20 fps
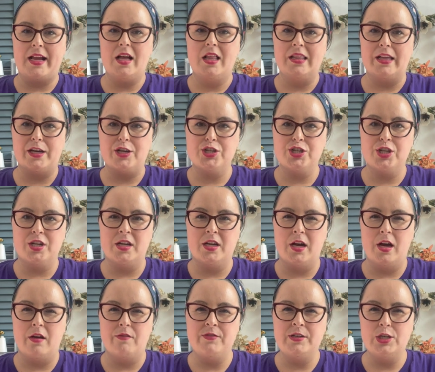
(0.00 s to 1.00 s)
collection
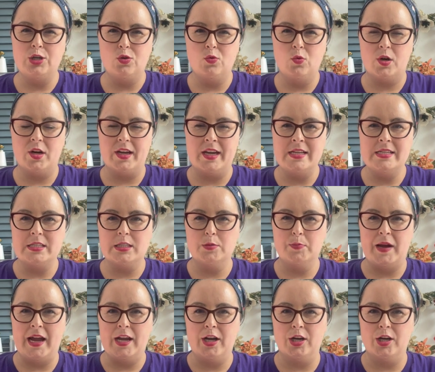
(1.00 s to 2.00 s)
of needlework
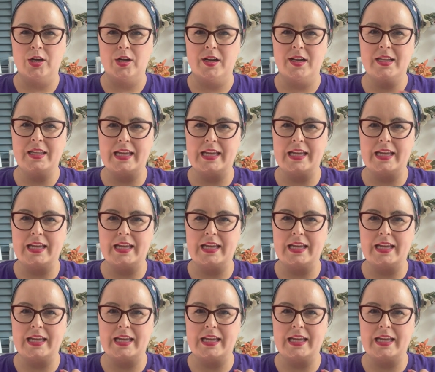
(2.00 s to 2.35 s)
inspired